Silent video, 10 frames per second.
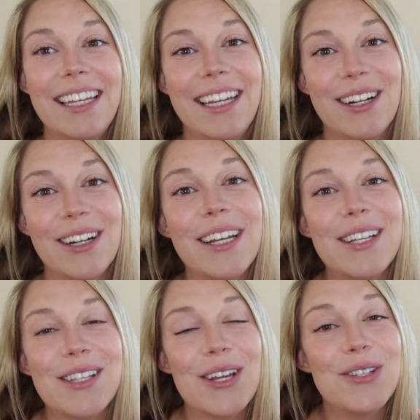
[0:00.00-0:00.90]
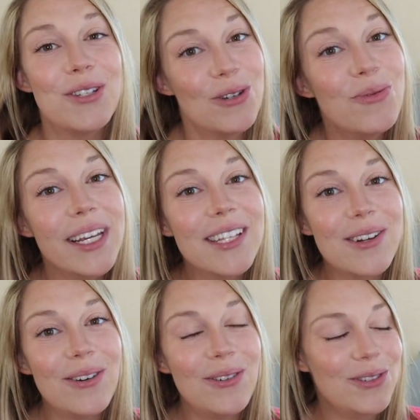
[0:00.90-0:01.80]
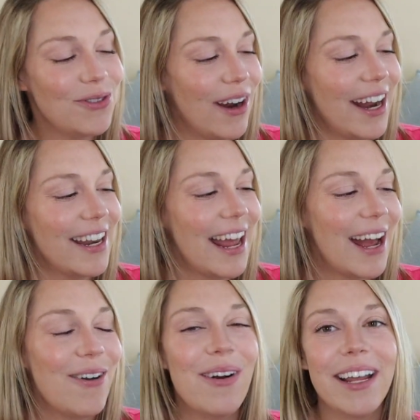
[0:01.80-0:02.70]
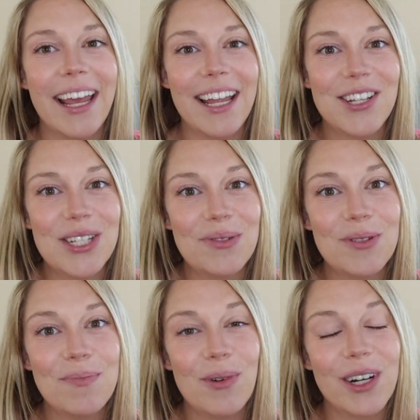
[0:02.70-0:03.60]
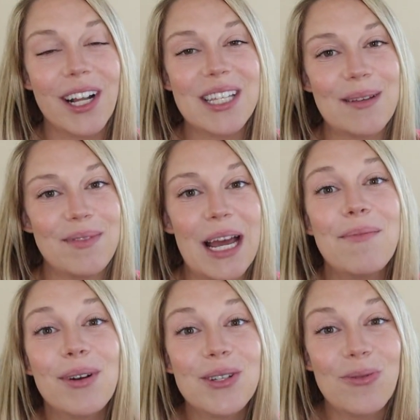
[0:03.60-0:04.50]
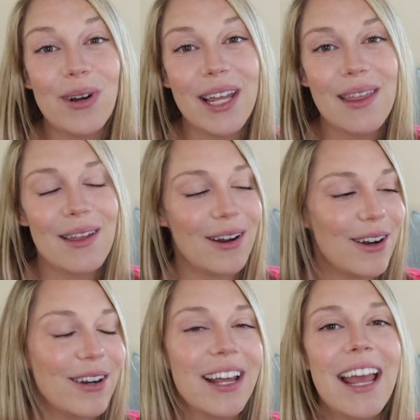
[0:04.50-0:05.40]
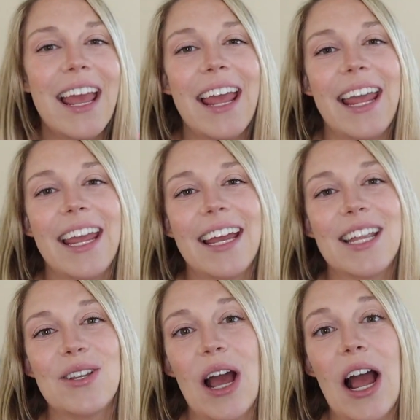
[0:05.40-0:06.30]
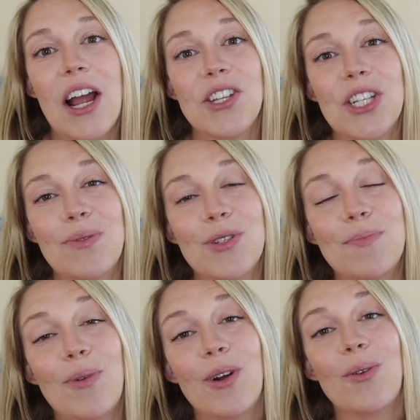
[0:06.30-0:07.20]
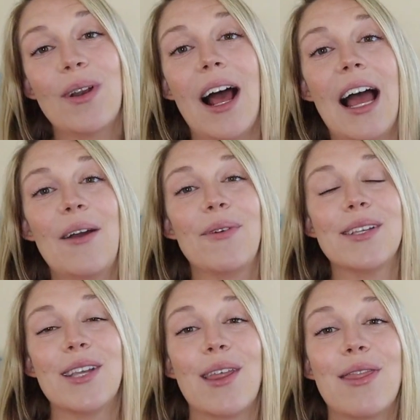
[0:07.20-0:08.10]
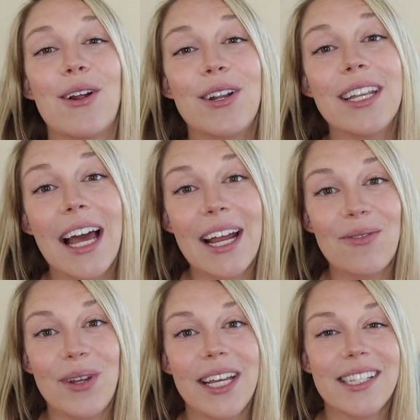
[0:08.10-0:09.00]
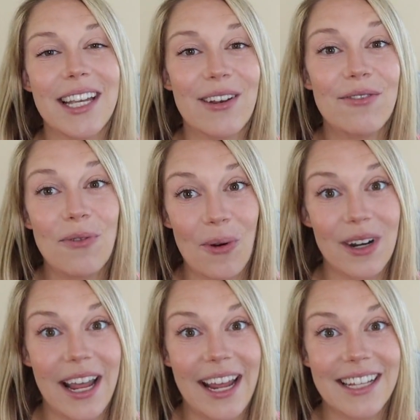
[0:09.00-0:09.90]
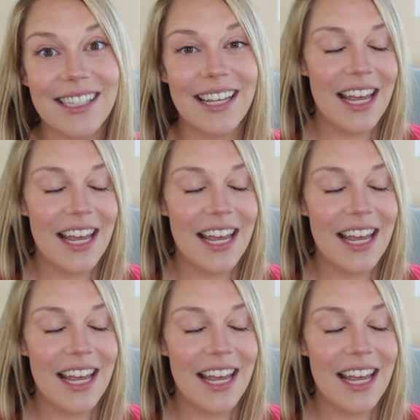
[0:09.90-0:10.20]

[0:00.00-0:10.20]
here is at 2 weeks old right now. Again, she was born on September 23rd and she was born when I was 39 weeks and 4 days.